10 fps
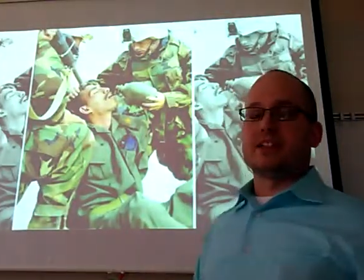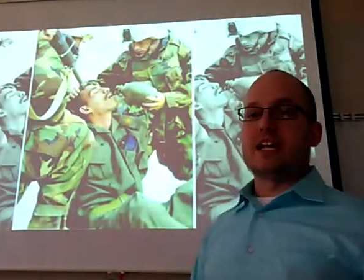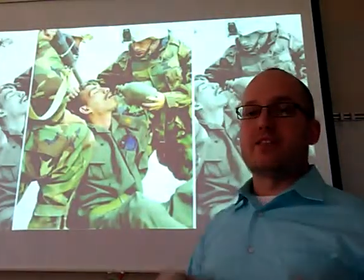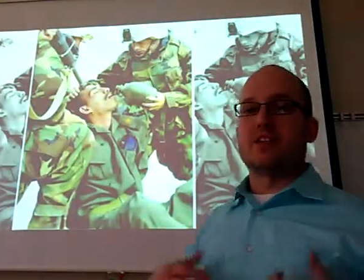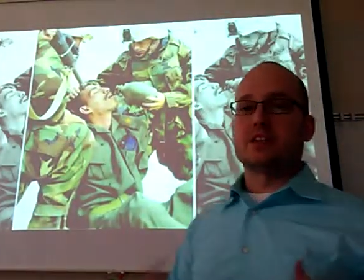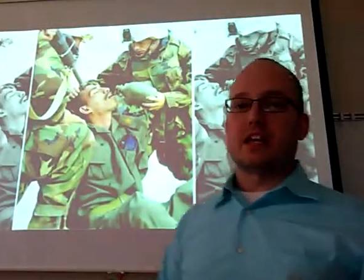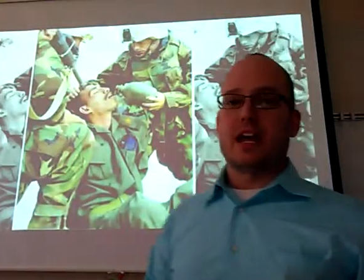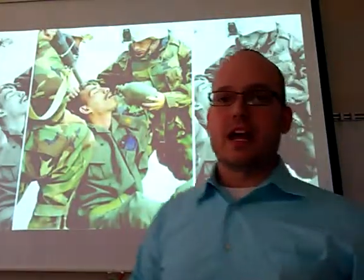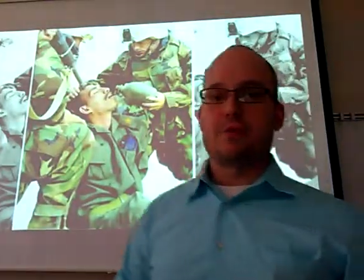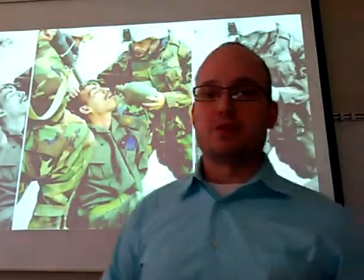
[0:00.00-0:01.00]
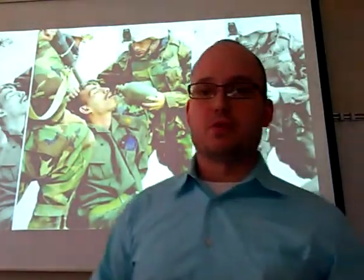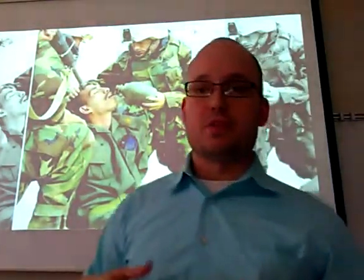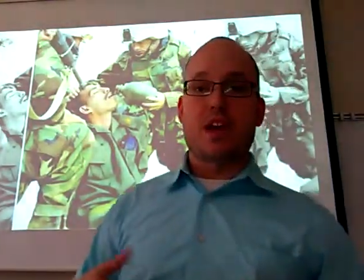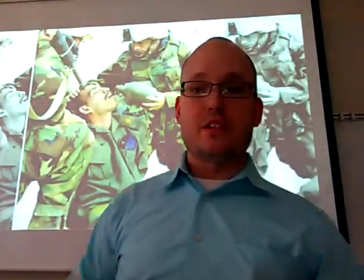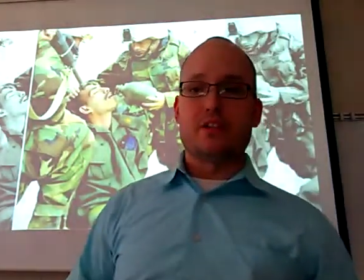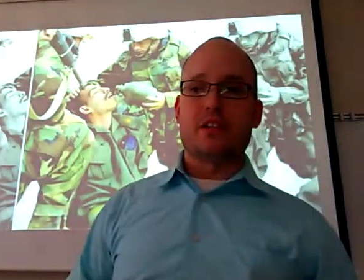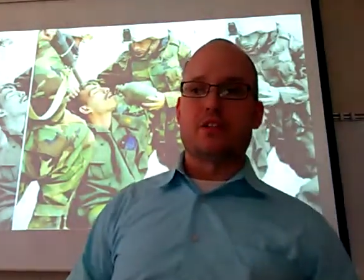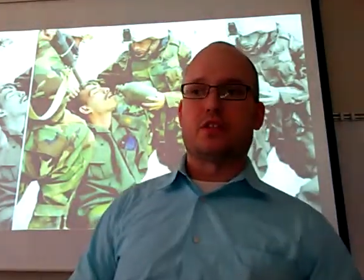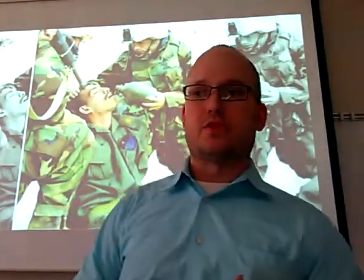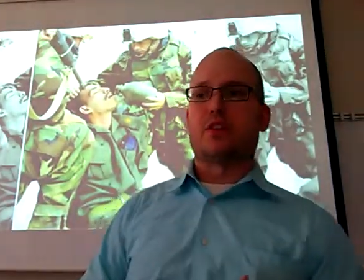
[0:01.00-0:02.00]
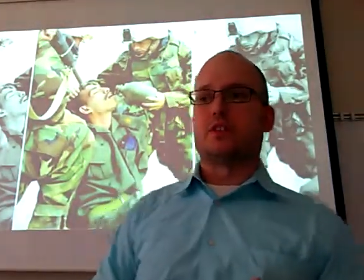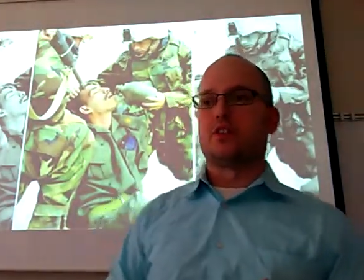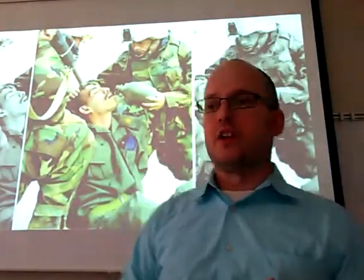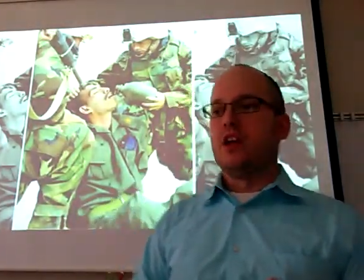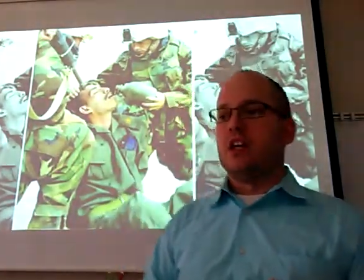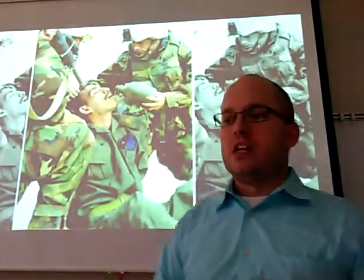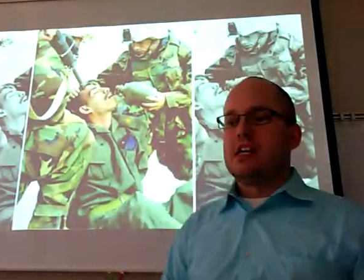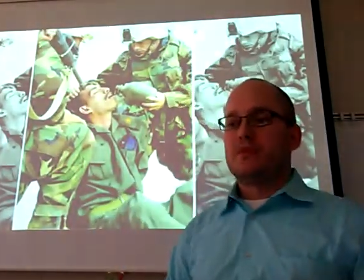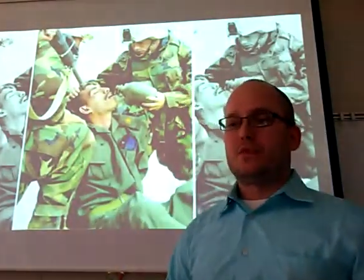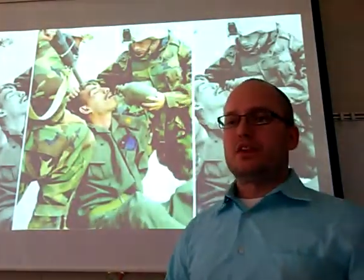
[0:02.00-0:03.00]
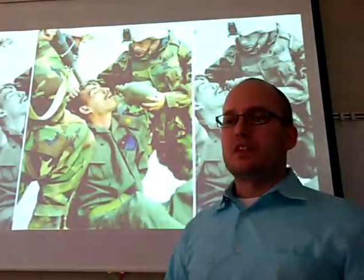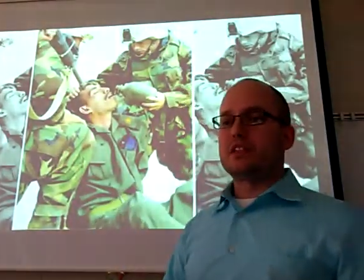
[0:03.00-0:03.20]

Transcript: And I think that happens with every instructor. If they're in